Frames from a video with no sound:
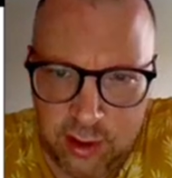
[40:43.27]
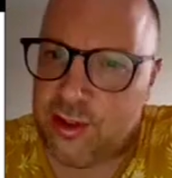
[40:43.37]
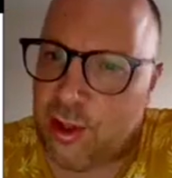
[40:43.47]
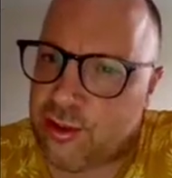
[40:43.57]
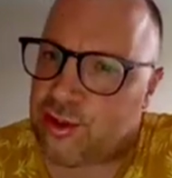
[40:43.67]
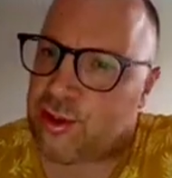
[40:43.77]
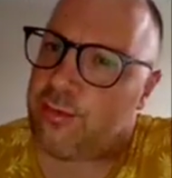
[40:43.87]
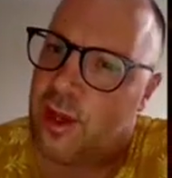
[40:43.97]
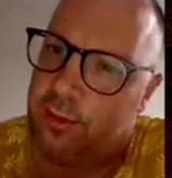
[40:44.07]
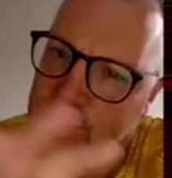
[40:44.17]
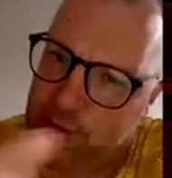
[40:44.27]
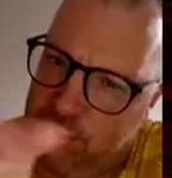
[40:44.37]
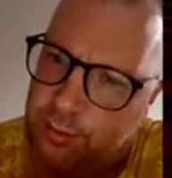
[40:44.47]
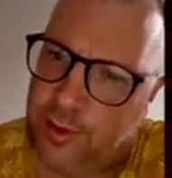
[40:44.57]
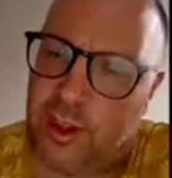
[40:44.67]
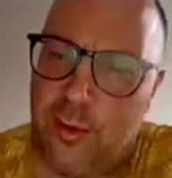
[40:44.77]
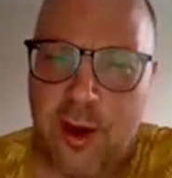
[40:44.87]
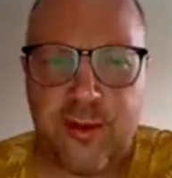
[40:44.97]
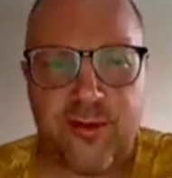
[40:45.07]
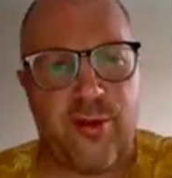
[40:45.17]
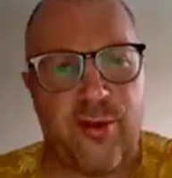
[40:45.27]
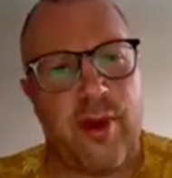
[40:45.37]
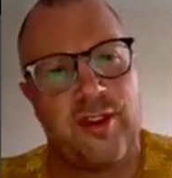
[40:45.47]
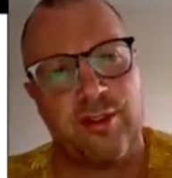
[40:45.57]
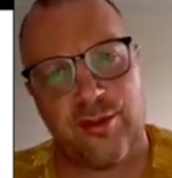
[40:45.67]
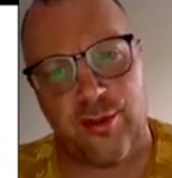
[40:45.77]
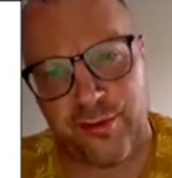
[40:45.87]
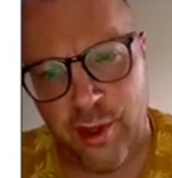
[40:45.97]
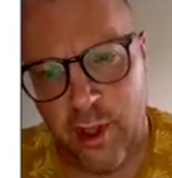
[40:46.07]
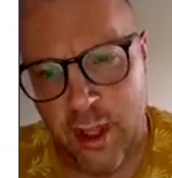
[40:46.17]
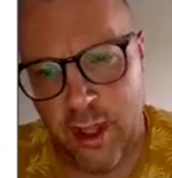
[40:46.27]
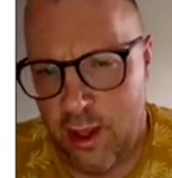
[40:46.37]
There is also sometimes some requirements from Microsoft.